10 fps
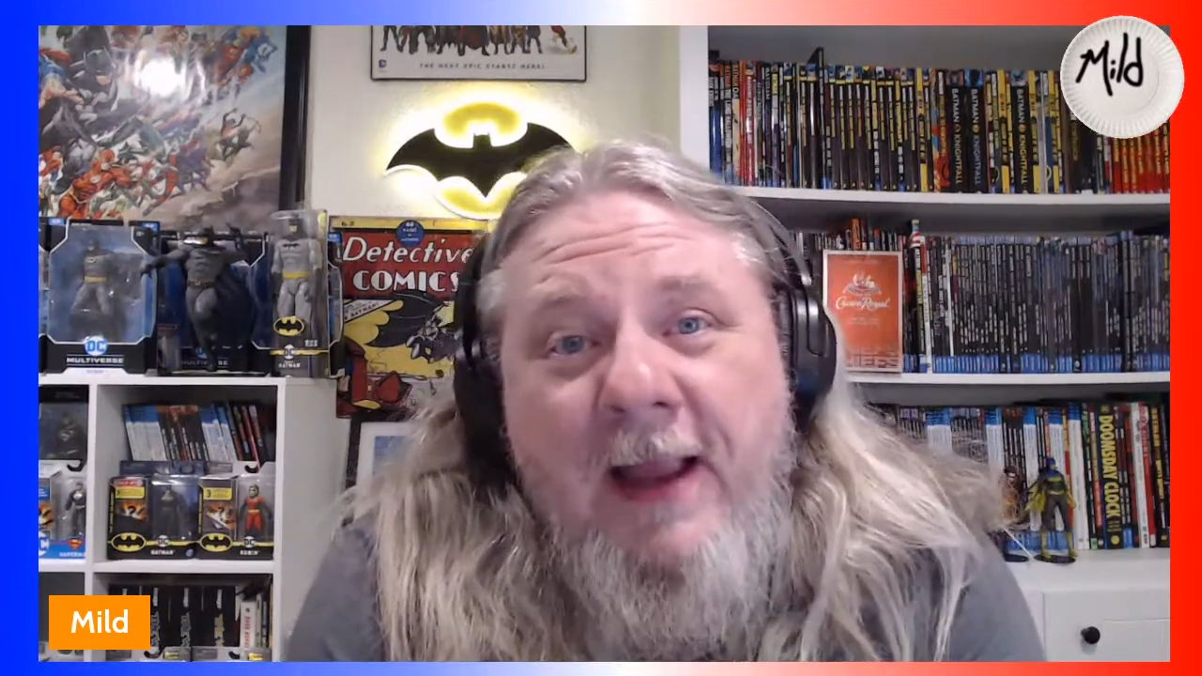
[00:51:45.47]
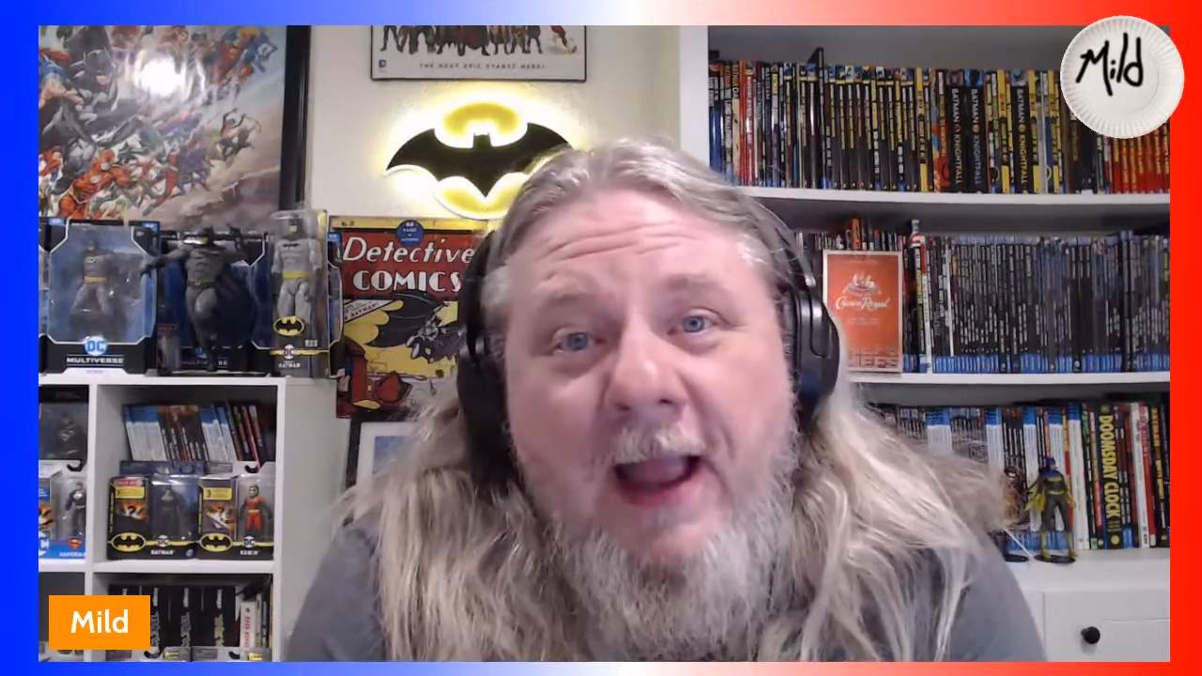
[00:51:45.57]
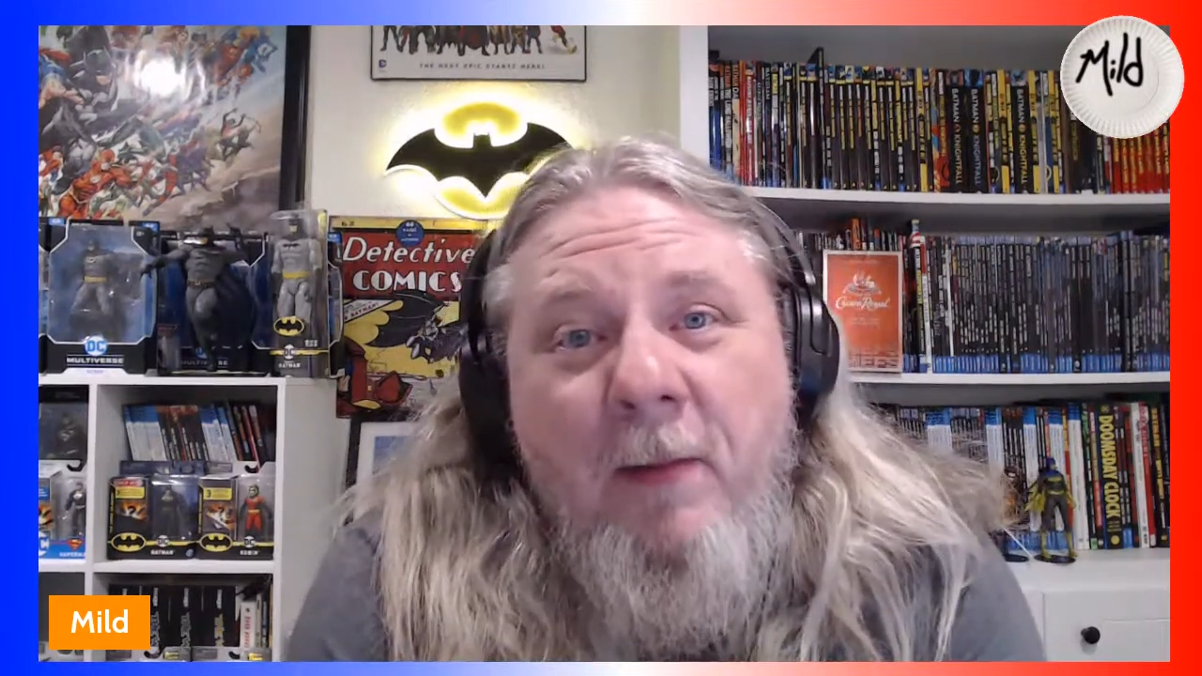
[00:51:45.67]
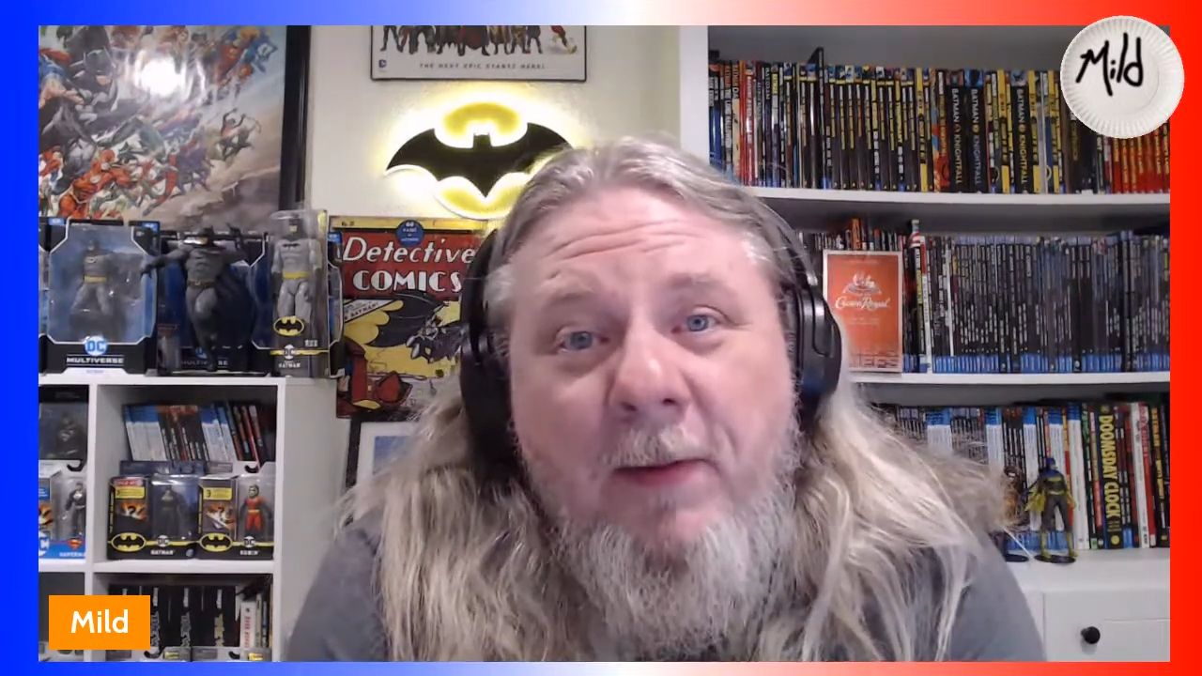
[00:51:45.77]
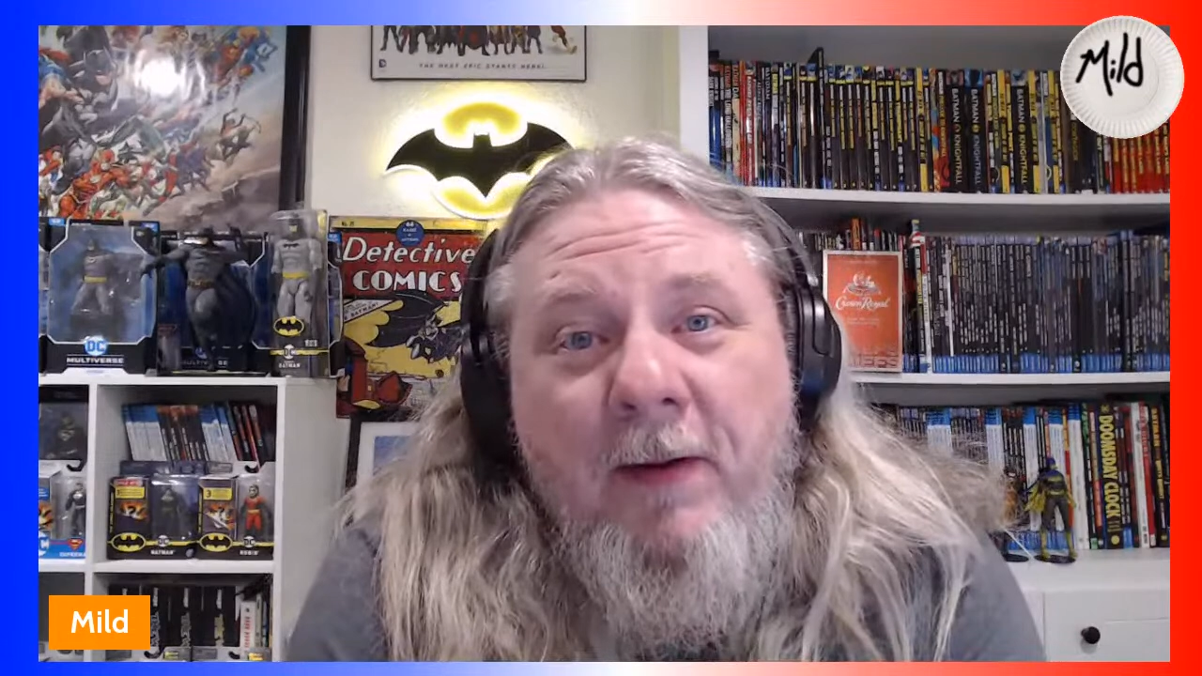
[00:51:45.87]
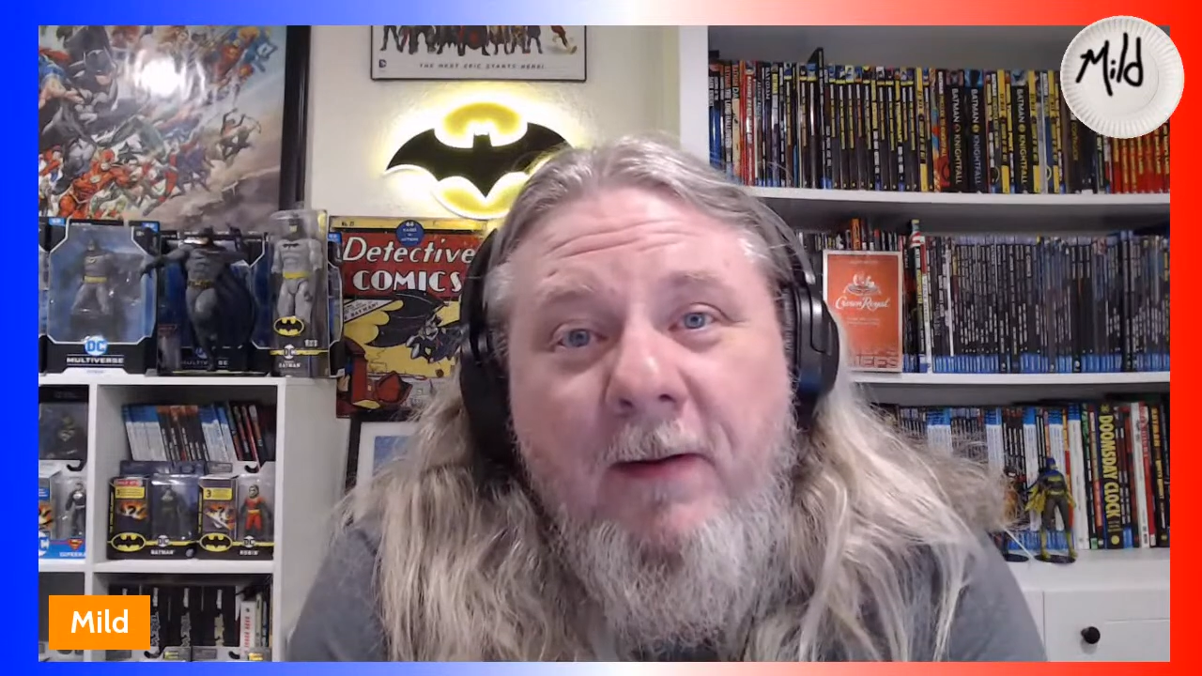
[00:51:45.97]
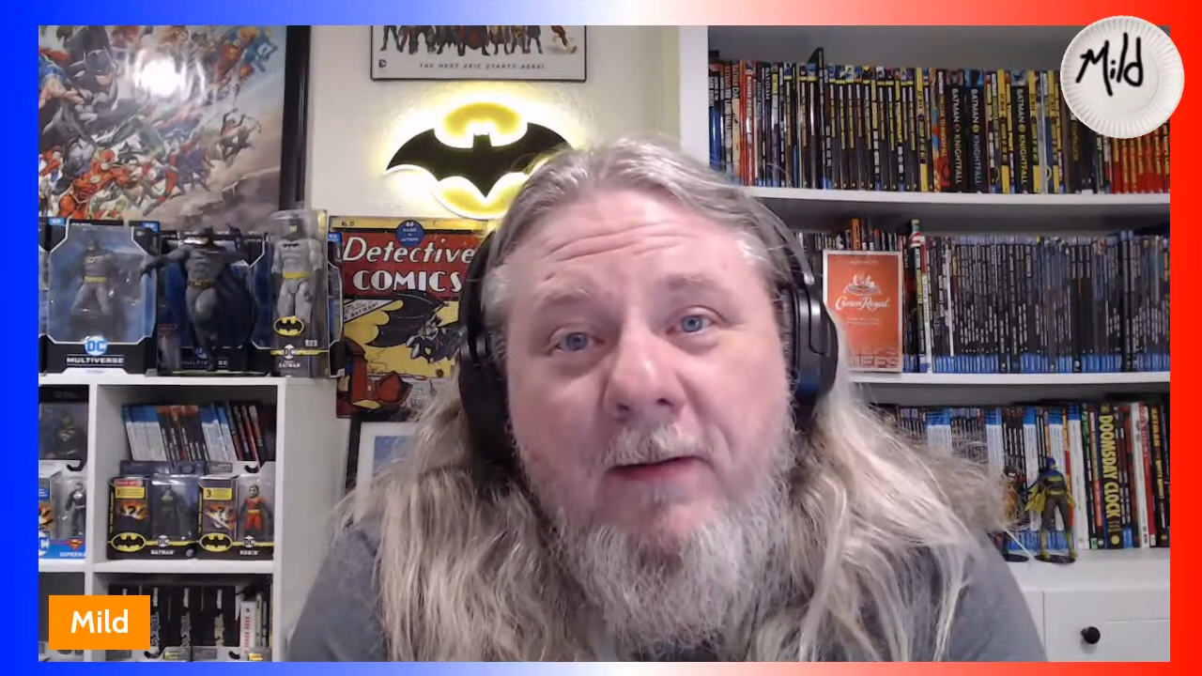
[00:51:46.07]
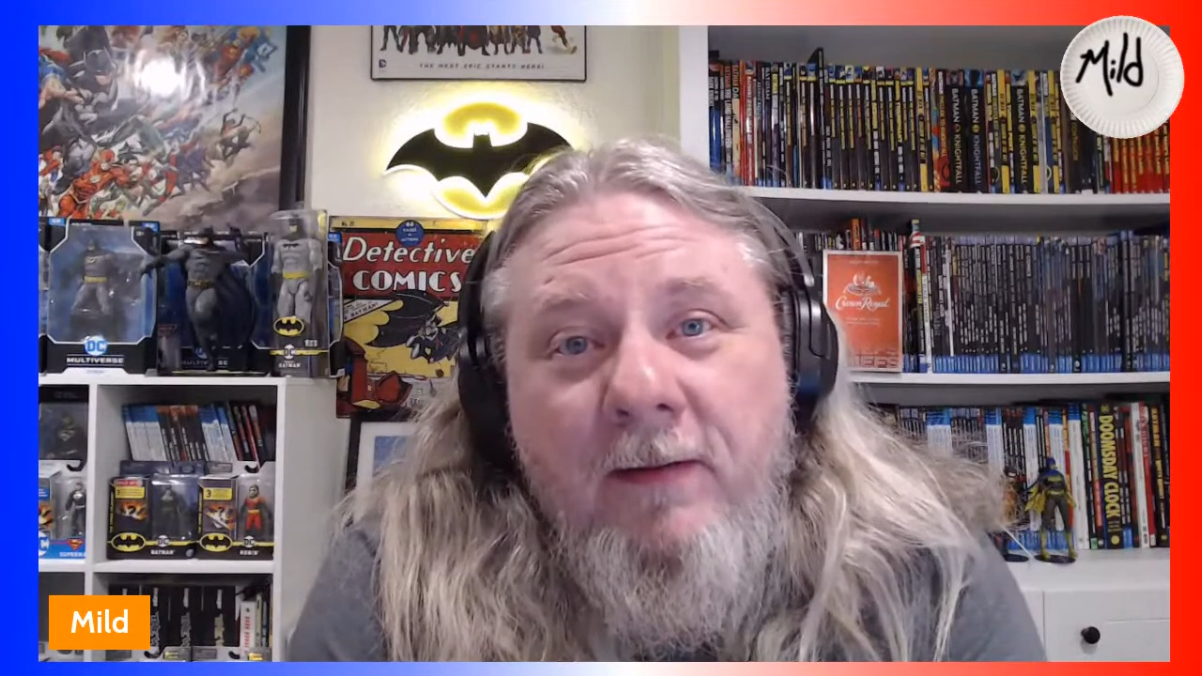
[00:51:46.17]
happier.